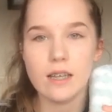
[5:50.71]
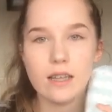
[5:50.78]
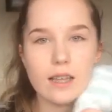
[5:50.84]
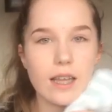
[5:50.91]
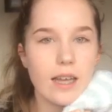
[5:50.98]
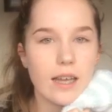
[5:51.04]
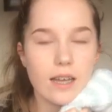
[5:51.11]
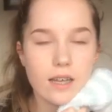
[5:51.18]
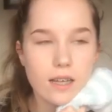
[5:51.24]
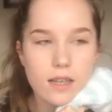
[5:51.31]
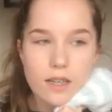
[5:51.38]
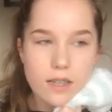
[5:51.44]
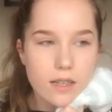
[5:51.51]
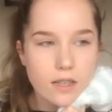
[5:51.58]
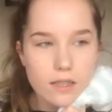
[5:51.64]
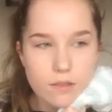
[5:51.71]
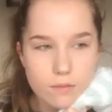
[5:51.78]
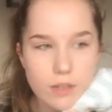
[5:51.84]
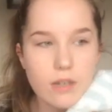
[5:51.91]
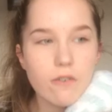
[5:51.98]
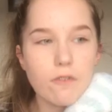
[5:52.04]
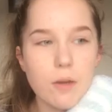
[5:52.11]
Like when
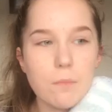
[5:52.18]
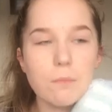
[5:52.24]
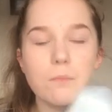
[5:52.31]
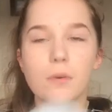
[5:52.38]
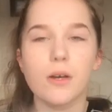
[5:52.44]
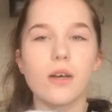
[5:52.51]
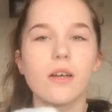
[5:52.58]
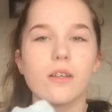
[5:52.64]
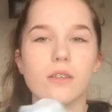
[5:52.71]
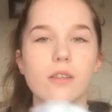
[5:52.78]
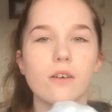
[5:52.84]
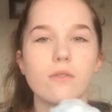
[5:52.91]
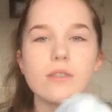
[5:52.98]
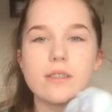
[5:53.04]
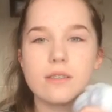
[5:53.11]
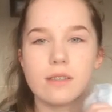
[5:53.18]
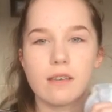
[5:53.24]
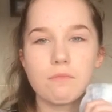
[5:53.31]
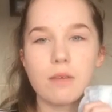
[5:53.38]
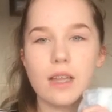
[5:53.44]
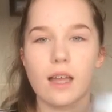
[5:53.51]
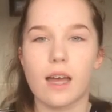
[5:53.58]
I remember, though they saved
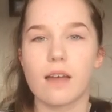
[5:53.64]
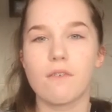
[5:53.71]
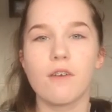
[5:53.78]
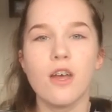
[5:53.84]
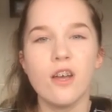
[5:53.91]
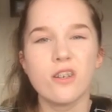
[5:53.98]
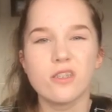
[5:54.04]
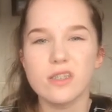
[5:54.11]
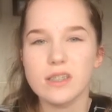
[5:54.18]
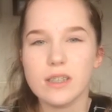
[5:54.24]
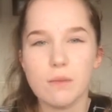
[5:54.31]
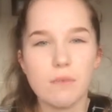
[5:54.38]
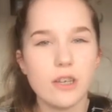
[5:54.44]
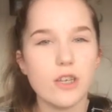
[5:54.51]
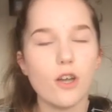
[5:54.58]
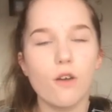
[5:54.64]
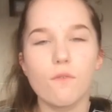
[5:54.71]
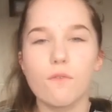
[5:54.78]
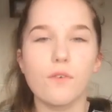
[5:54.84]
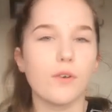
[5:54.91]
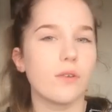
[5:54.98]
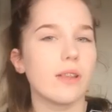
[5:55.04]
my life, just say when you're going
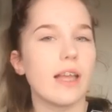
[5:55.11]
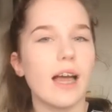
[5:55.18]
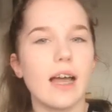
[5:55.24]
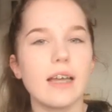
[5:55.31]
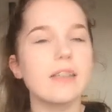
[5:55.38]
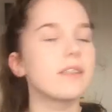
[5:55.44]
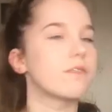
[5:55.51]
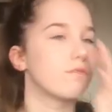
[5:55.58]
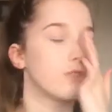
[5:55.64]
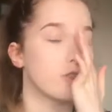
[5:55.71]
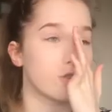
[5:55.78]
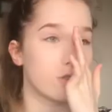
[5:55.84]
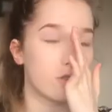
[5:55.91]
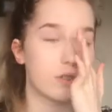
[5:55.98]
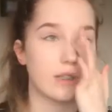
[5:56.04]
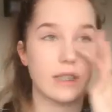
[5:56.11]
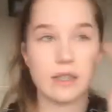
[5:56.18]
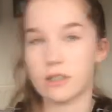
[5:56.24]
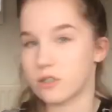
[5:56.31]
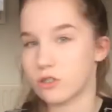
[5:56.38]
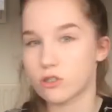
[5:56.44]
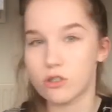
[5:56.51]
through lines, if you just sing
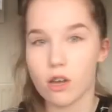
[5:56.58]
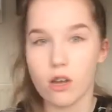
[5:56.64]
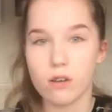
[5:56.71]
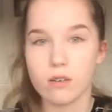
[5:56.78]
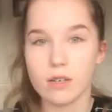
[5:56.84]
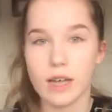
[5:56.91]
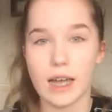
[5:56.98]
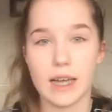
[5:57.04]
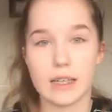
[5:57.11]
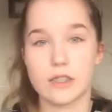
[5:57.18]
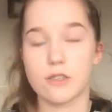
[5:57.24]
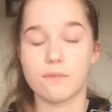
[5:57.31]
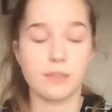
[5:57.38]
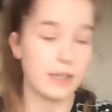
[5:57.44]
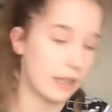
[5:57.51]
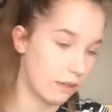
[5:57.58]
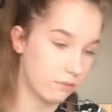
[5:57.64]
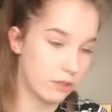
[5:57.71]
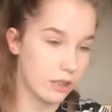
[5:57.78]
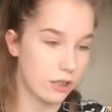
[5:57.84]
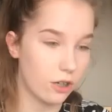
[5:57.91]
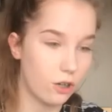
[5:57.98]
your song and your feet get
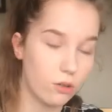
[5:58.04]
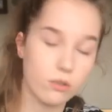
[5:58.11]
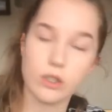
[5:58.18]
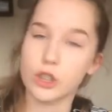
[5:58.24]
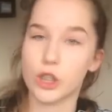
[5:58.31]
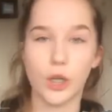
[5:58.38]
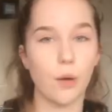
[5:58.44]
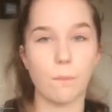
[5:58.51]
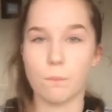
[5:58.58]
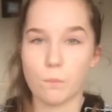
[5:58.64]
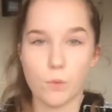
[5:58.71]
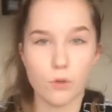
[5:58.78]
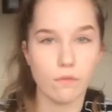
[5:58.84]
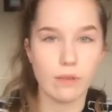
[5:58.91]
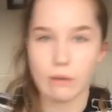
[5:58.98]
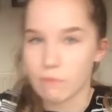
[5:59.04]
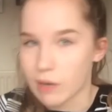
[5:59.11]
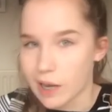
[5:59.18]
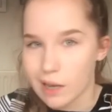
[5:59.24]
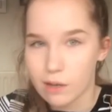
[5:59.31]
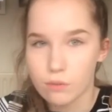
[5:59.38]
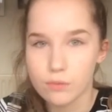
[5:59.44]
really cold because you're not moving
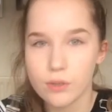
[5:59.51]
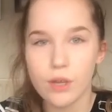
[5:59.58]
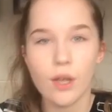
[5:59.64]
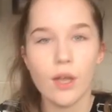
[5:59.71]
around.